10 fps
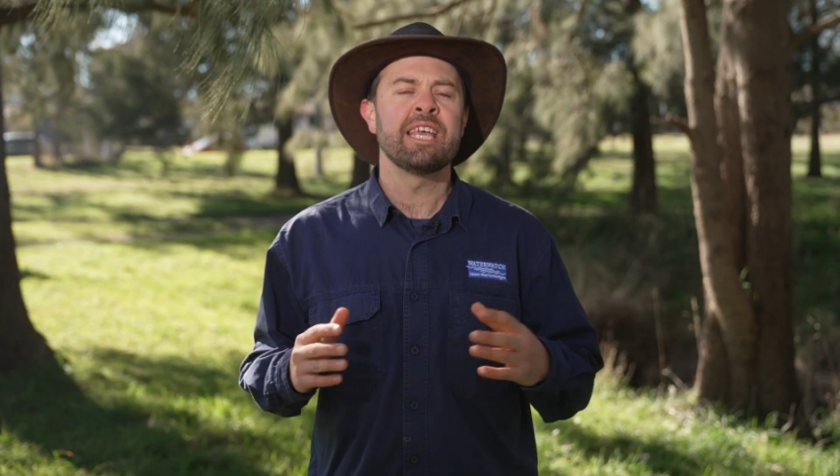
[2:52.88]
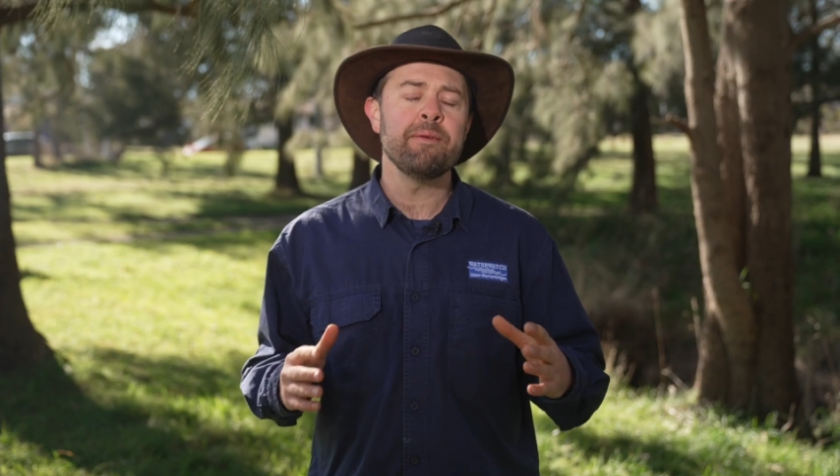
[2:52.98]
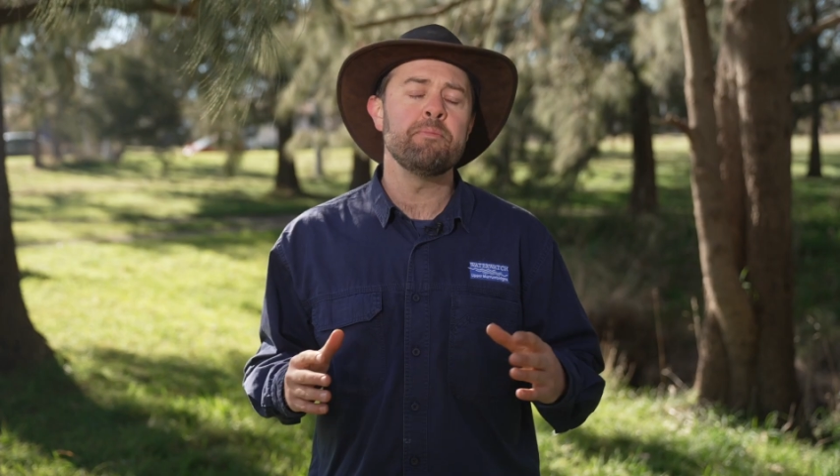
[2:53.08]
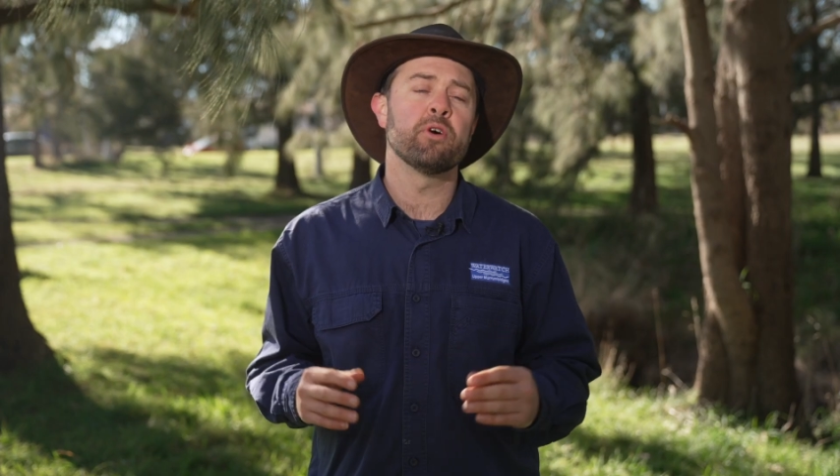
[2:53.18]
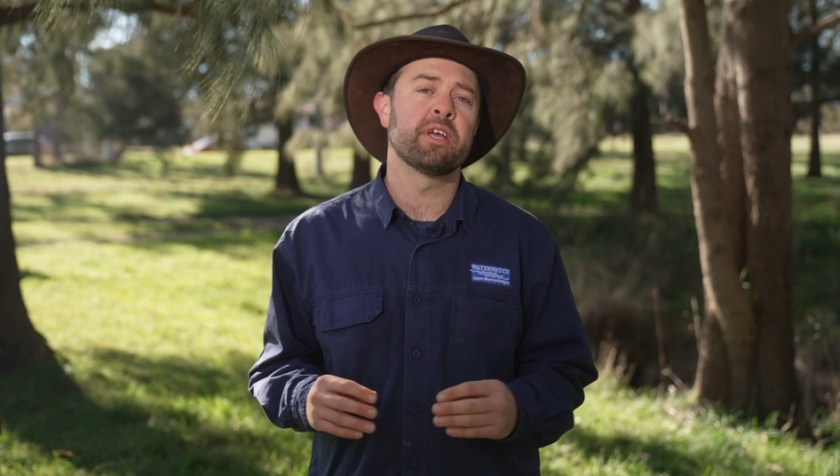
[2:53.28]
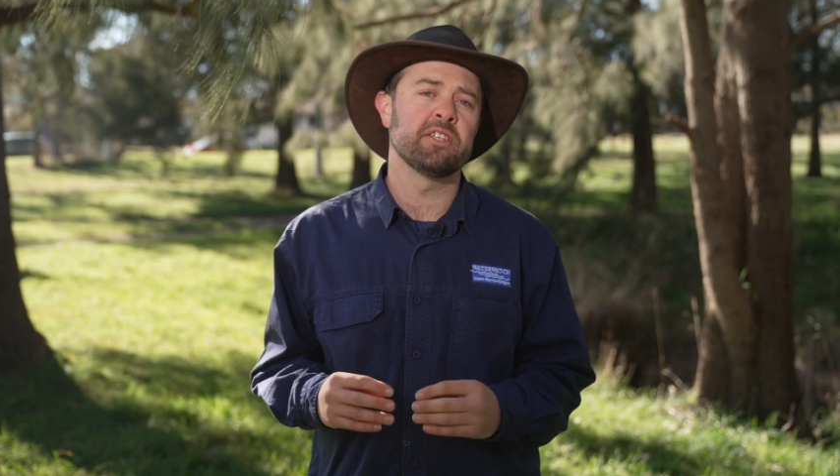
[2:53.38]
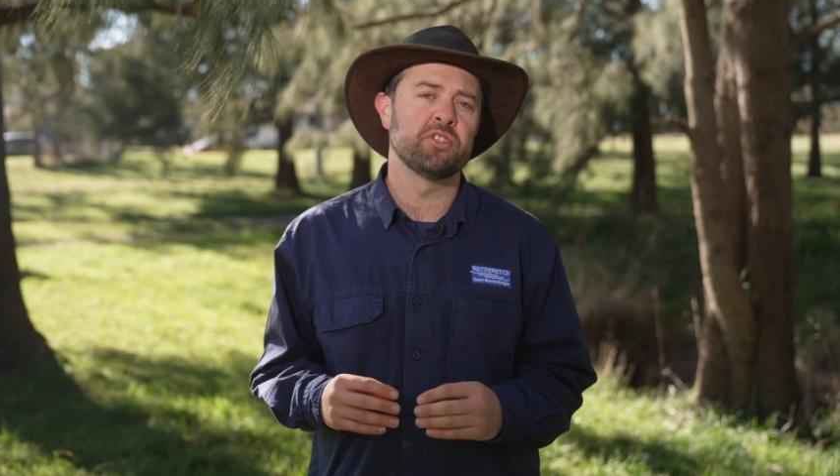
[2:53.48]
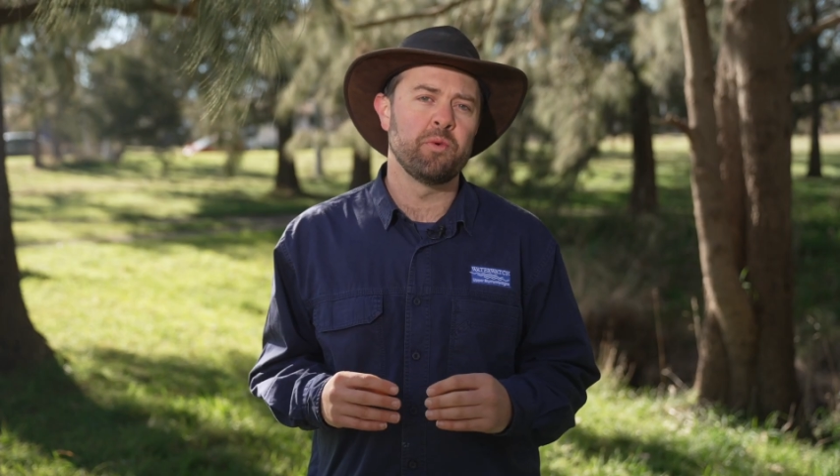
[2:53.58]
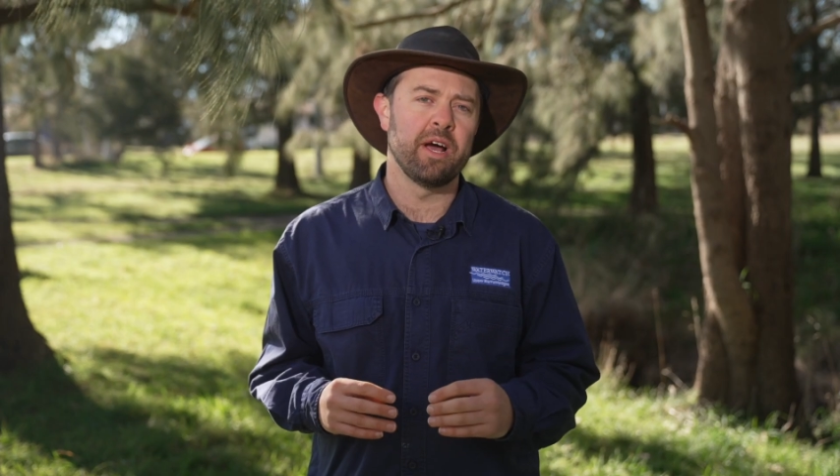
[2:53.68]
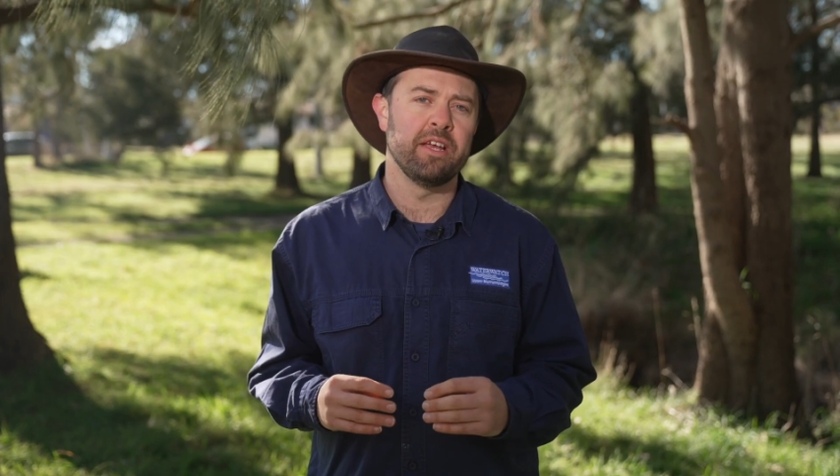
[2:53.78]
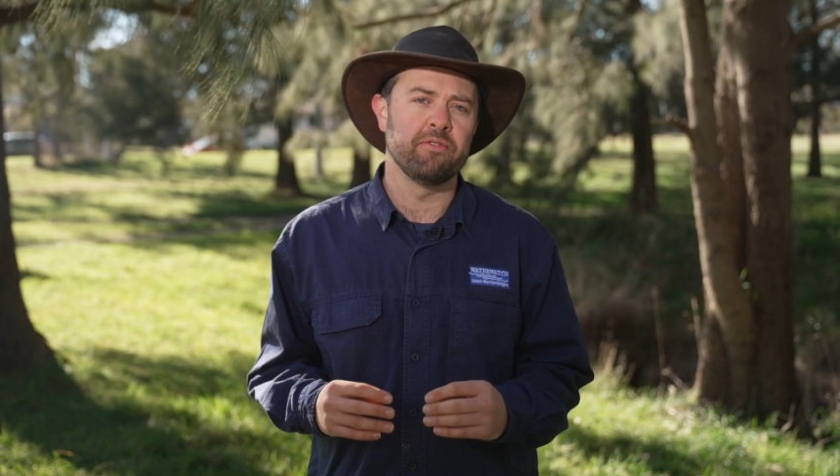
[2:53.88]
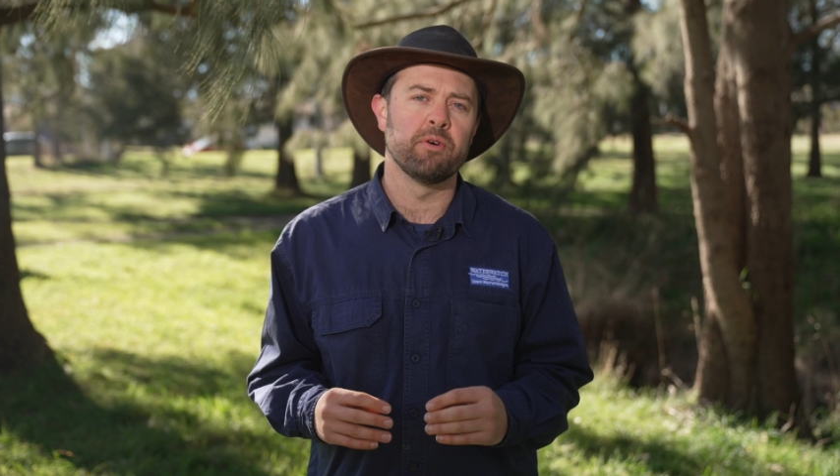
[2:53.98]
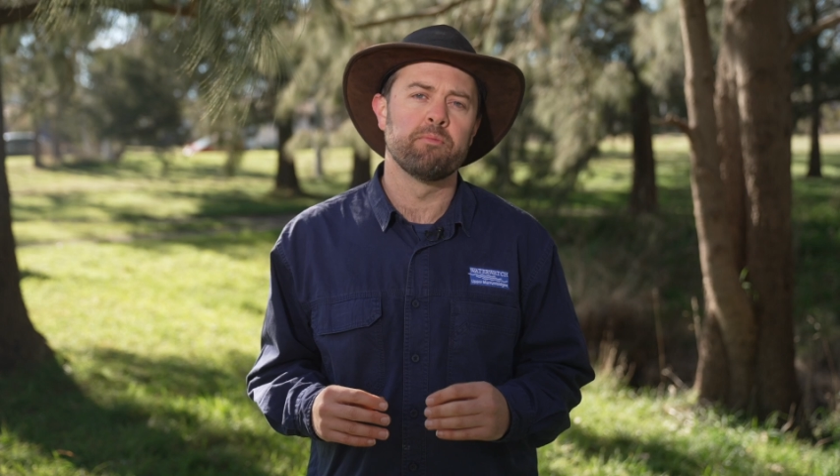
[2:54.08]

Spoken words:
Keep your kits away from